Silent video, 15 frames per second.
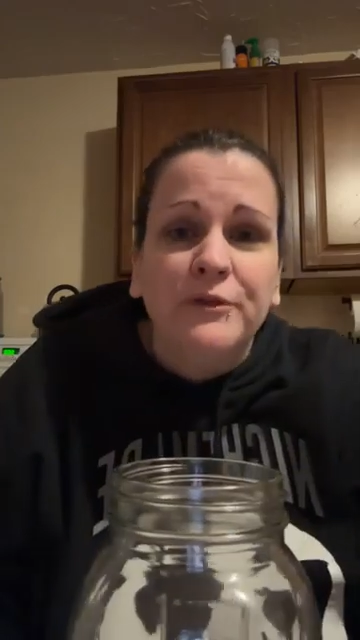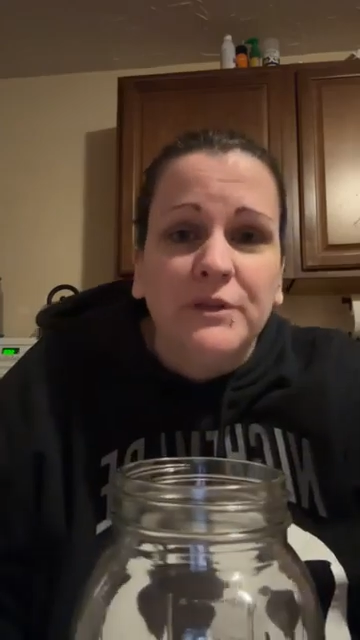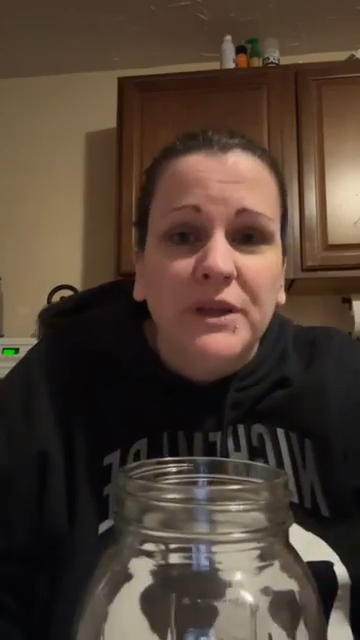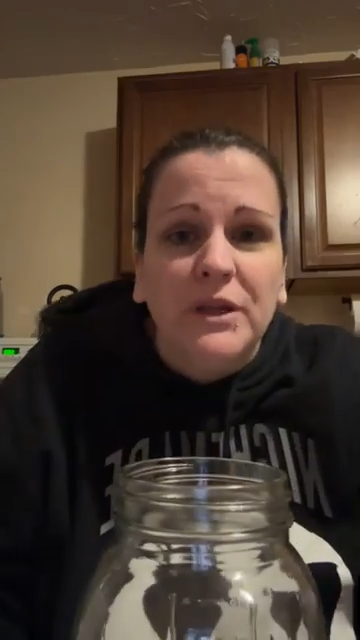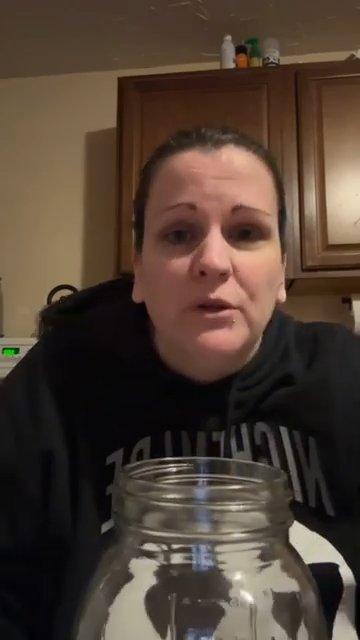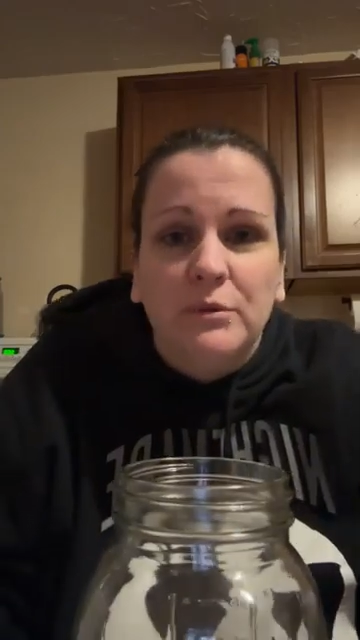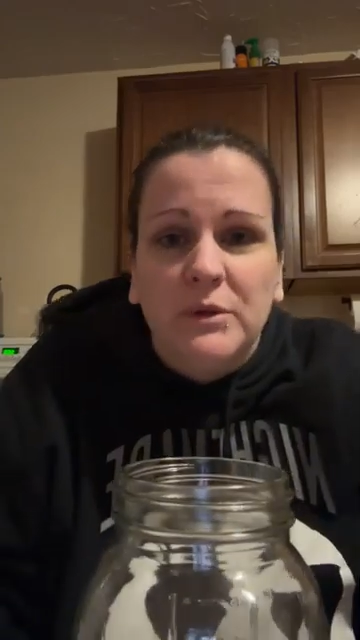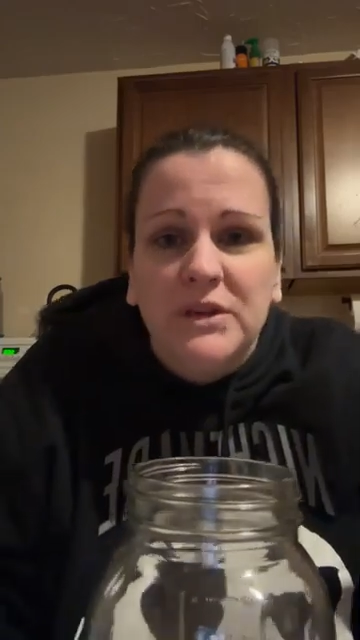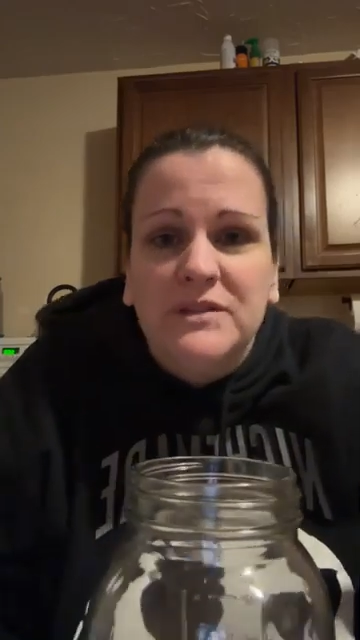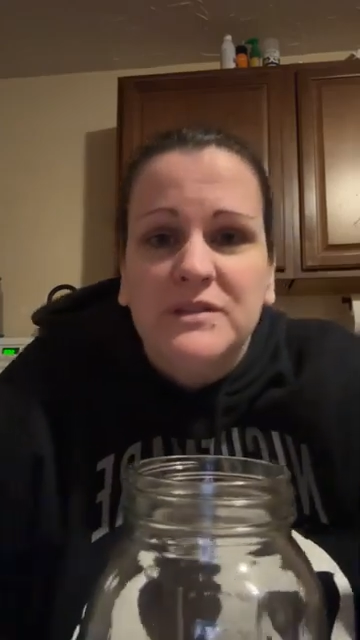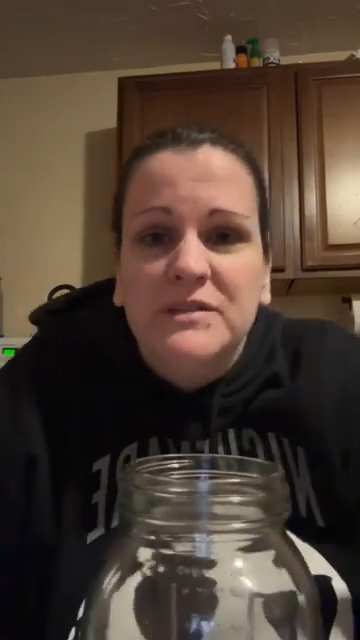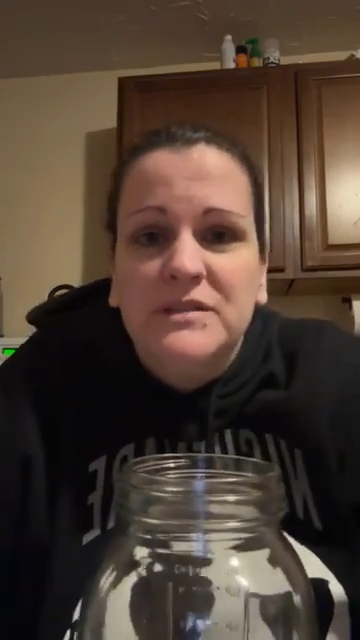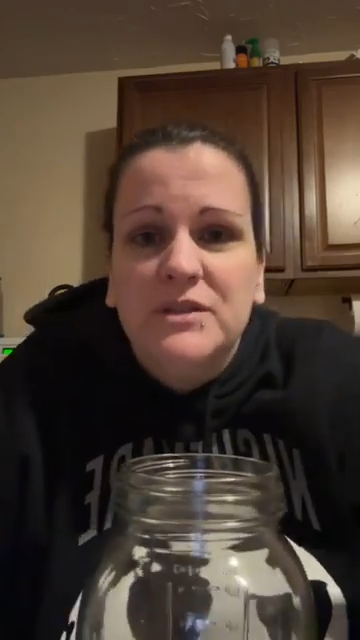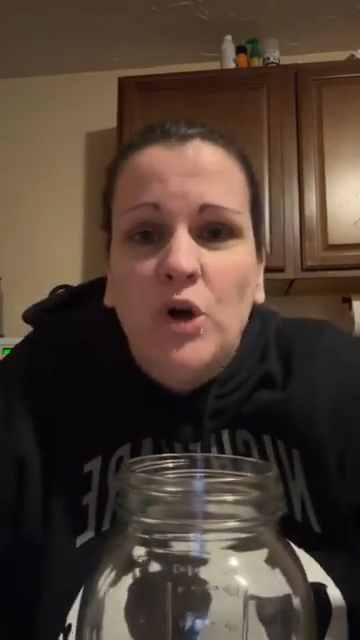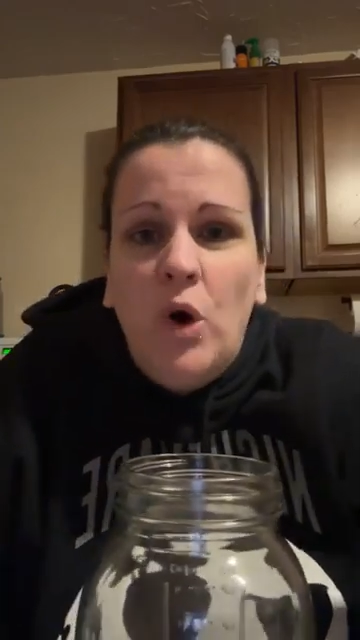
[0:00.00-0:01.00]
for legal
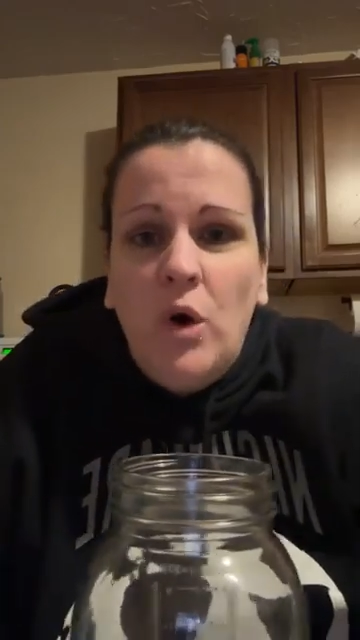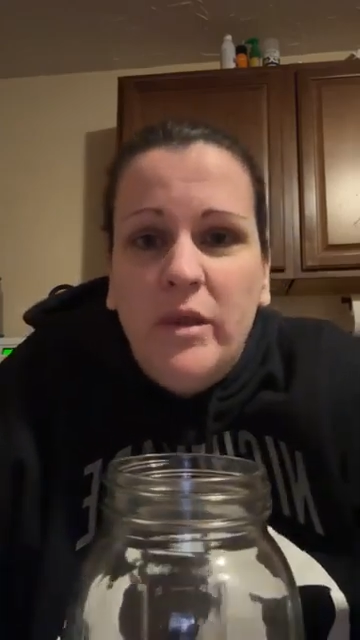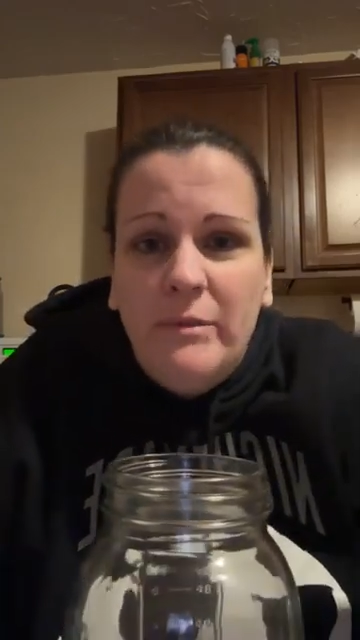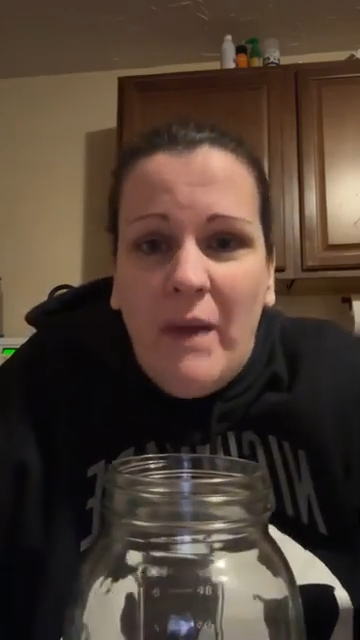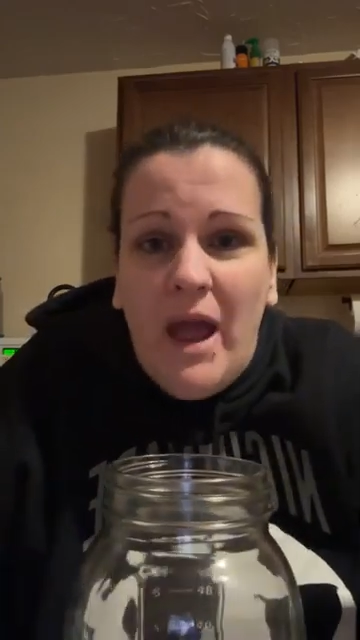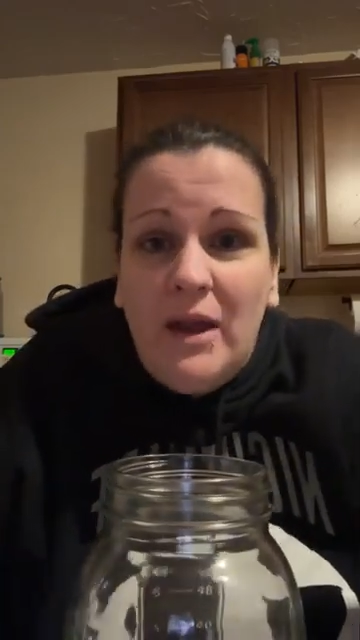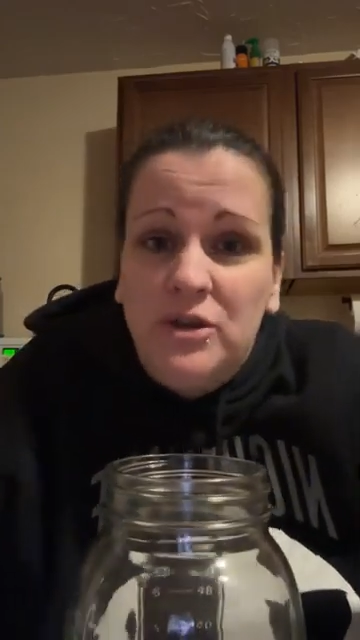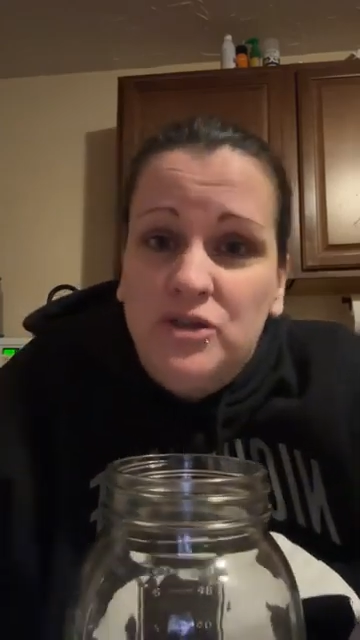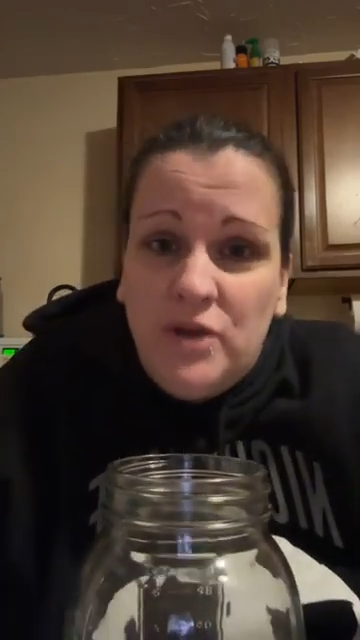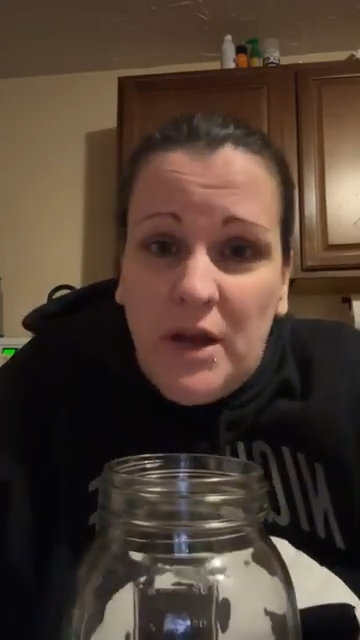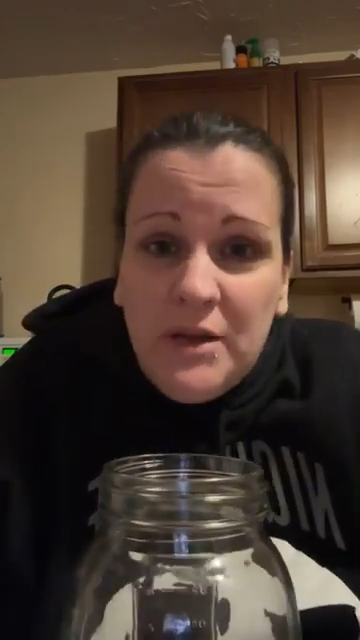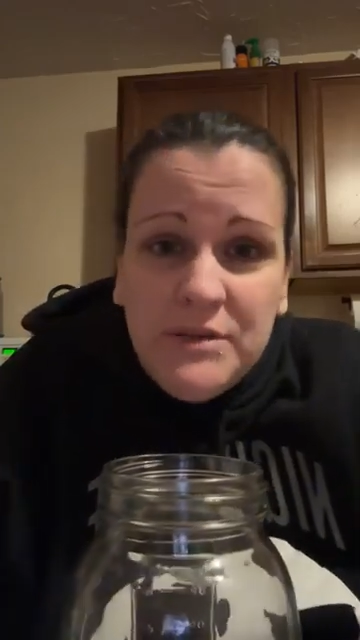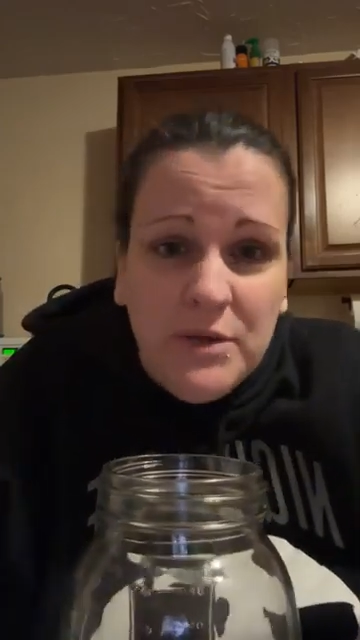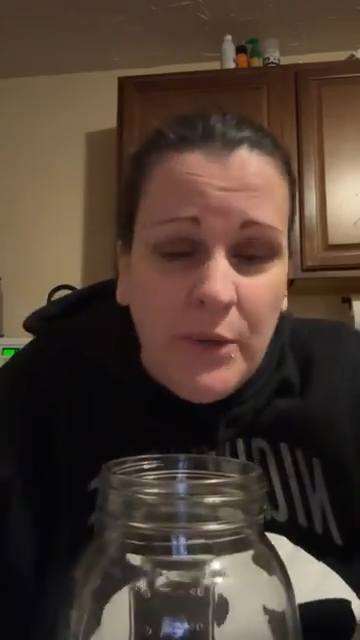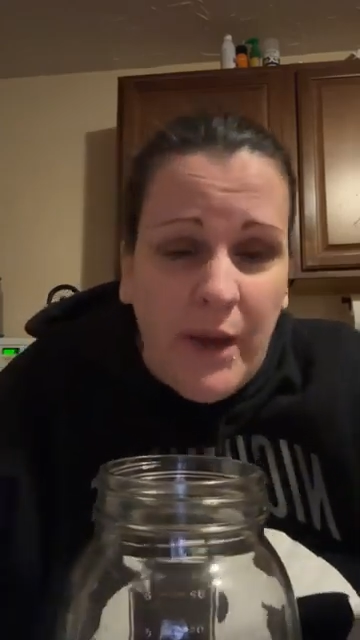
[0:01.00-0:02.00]
reasons, call them extracts,